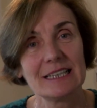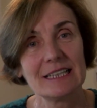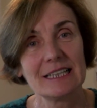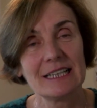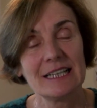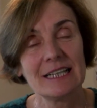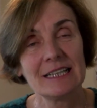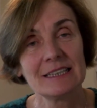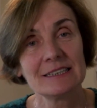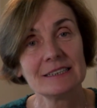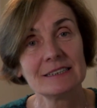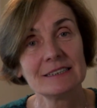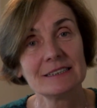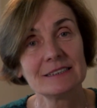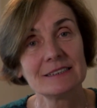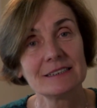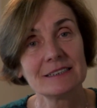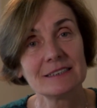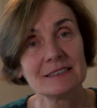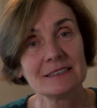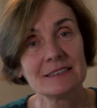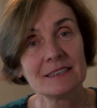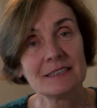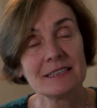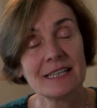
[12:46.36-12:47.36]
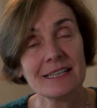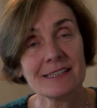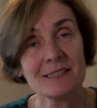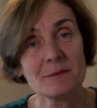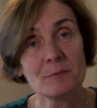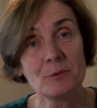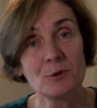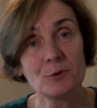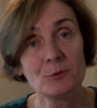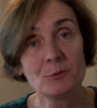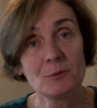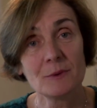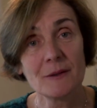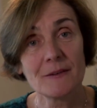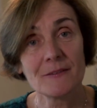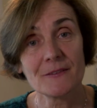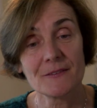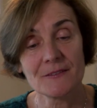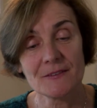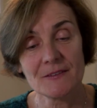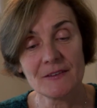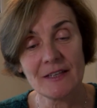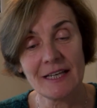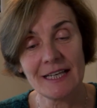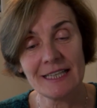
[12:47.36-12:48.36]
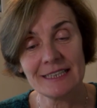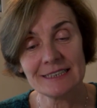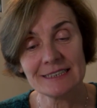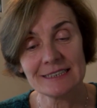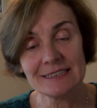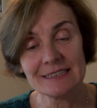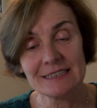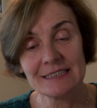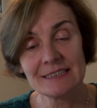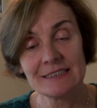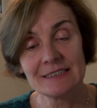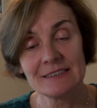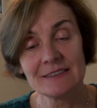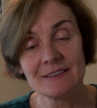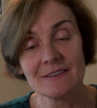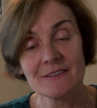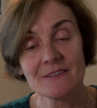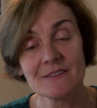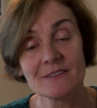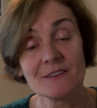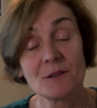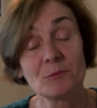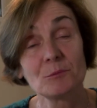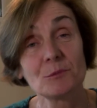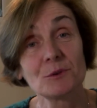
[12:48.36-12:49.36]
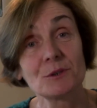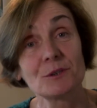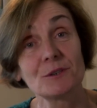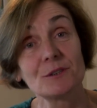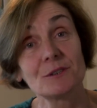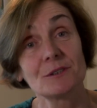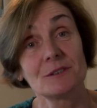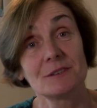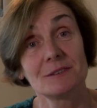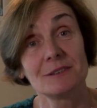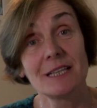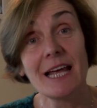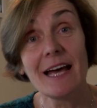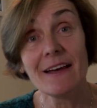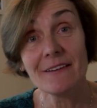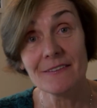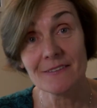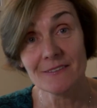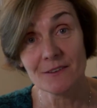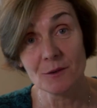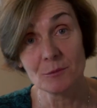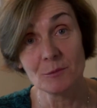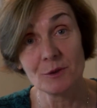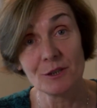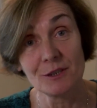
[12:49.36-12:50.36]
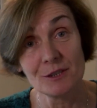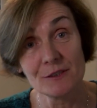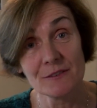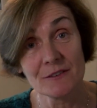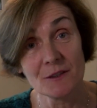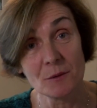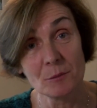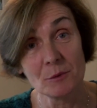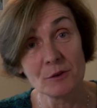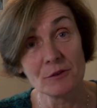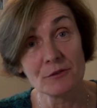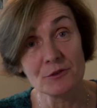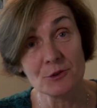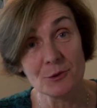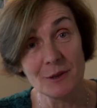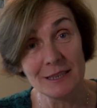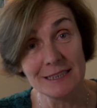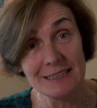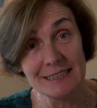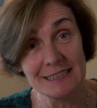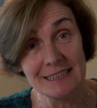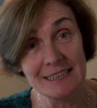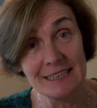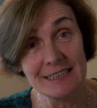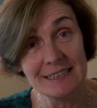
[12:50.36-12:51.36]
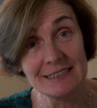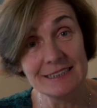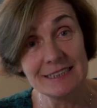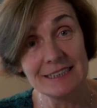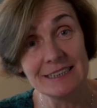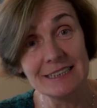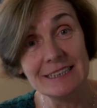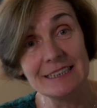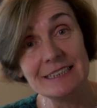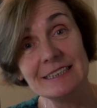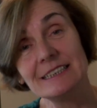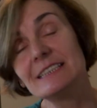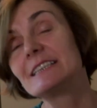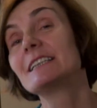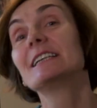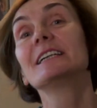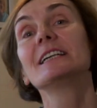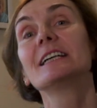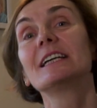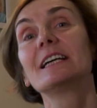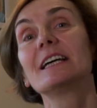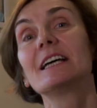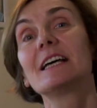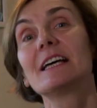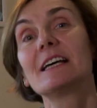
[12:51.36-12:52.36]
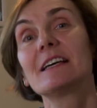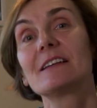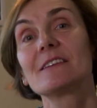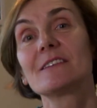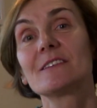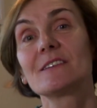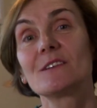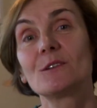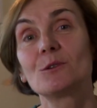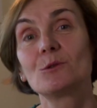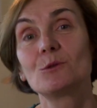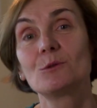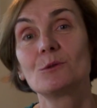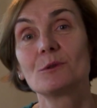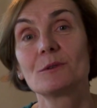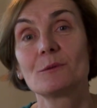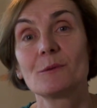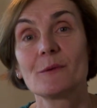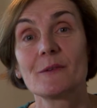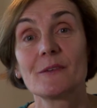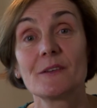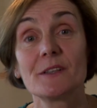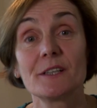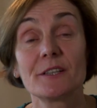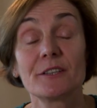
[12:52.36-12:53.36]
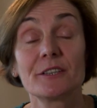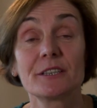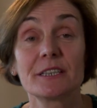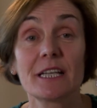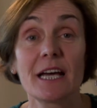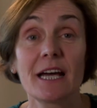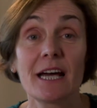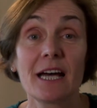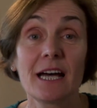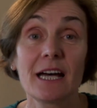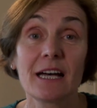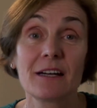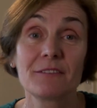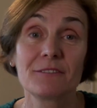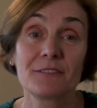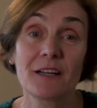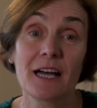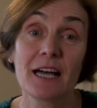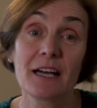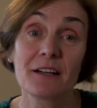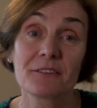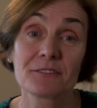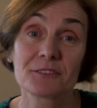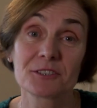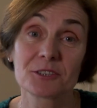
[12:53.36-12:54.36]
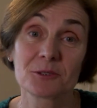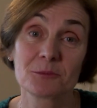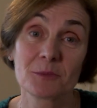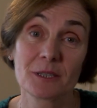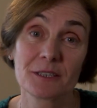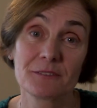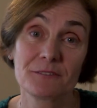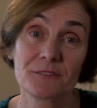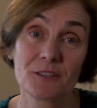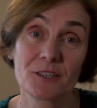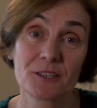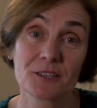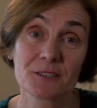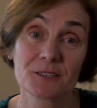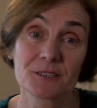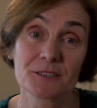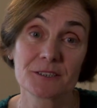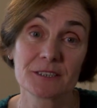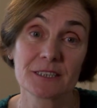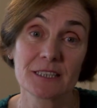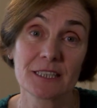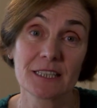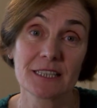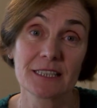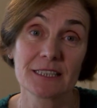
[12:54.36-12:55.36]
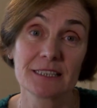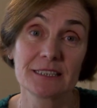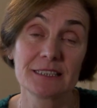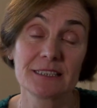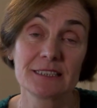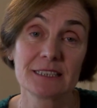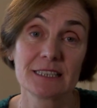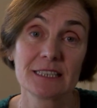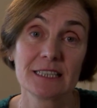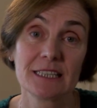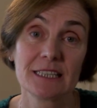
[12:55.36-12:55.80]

And the next poem is set in the summer of 2018. So it was a year and a half after my father died.